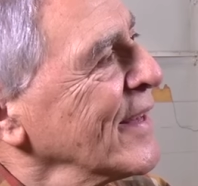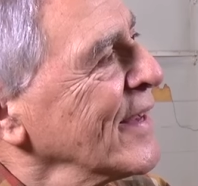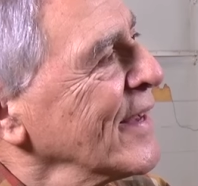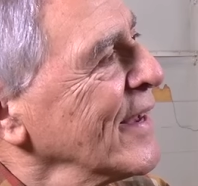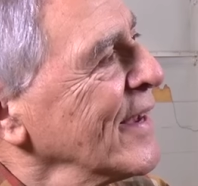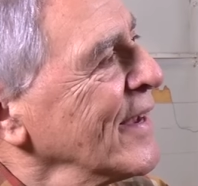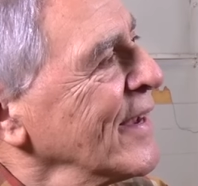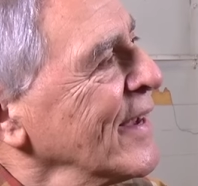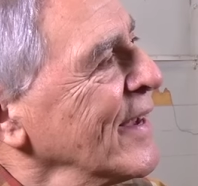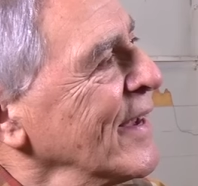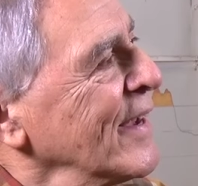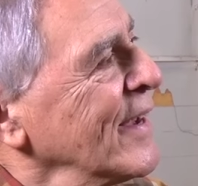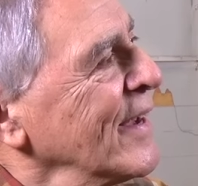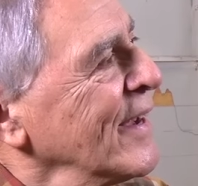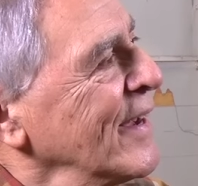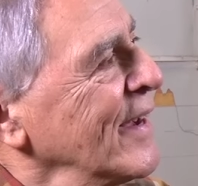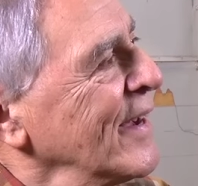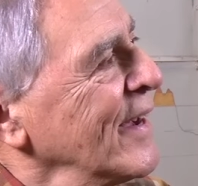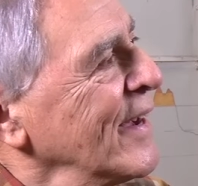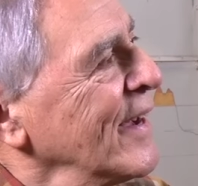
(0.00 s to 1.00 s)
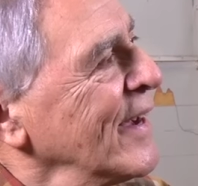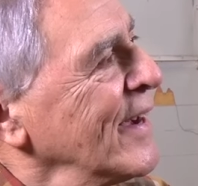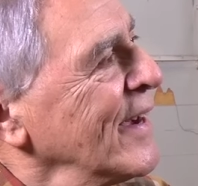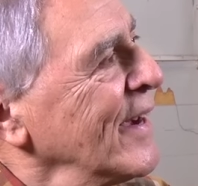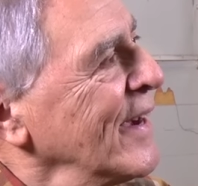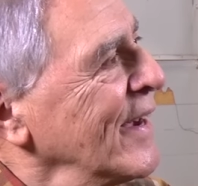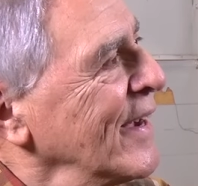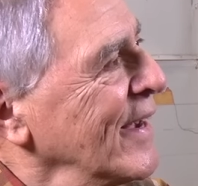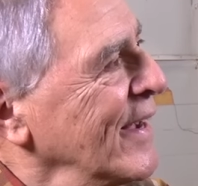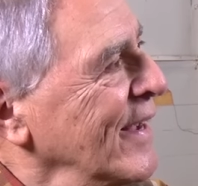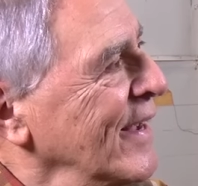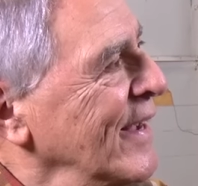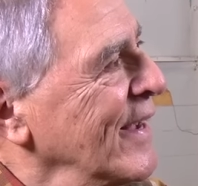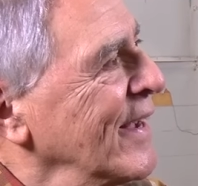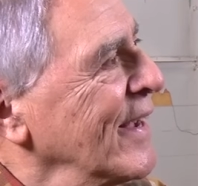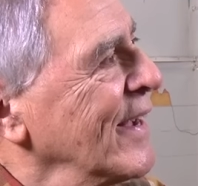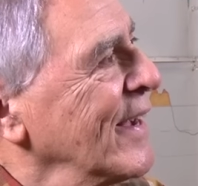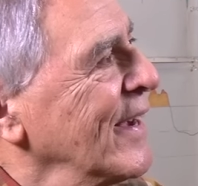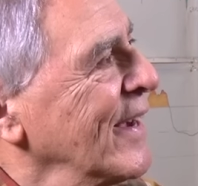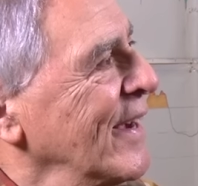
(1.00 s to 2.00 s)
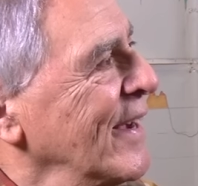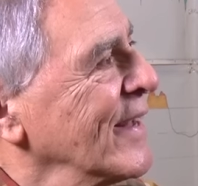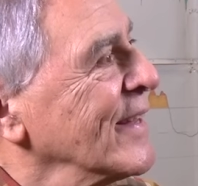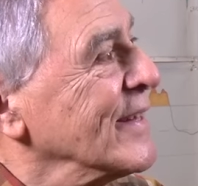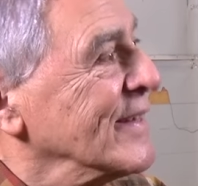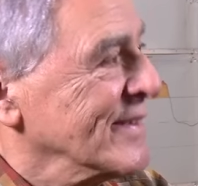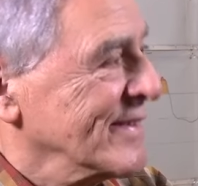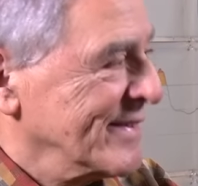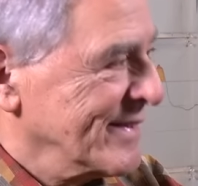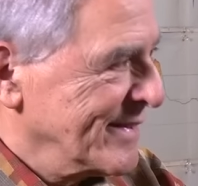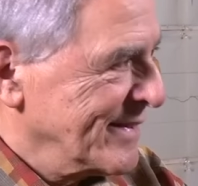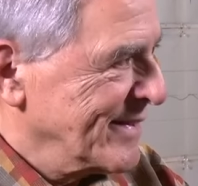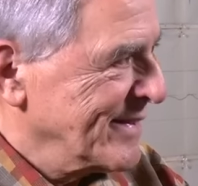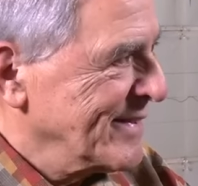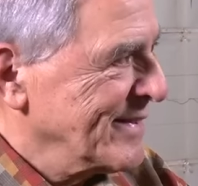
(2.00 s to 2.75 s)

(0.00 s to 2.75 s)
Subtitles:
This person isn't speaking.